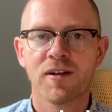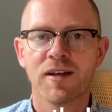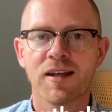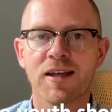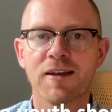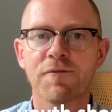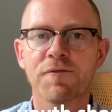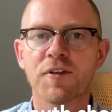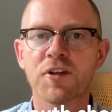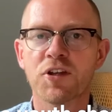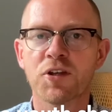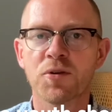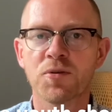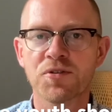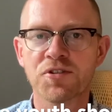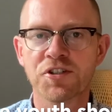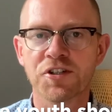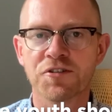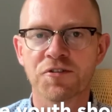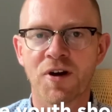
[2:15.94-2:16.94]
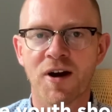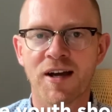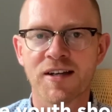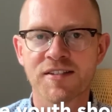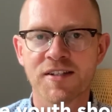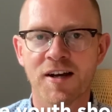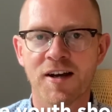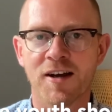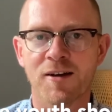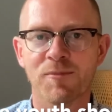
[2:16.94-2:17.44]
if the youth should rise
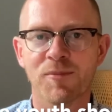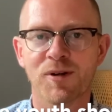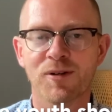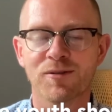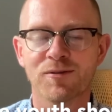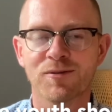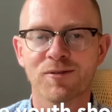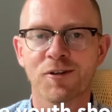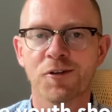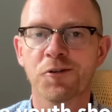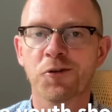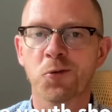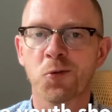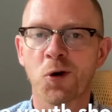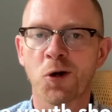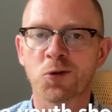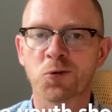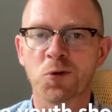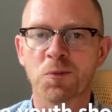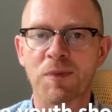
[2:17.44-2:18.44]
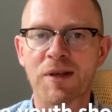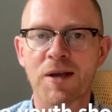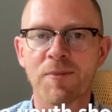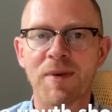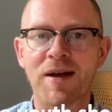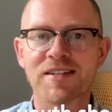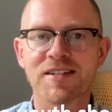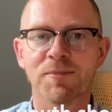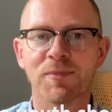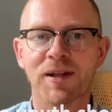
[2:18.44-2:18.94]
up, the world would be a
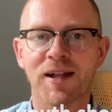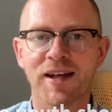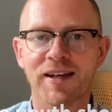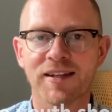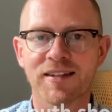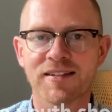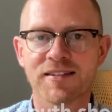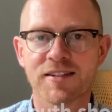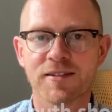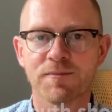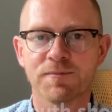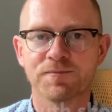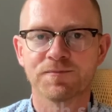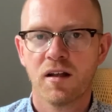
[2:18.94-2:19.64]
better place.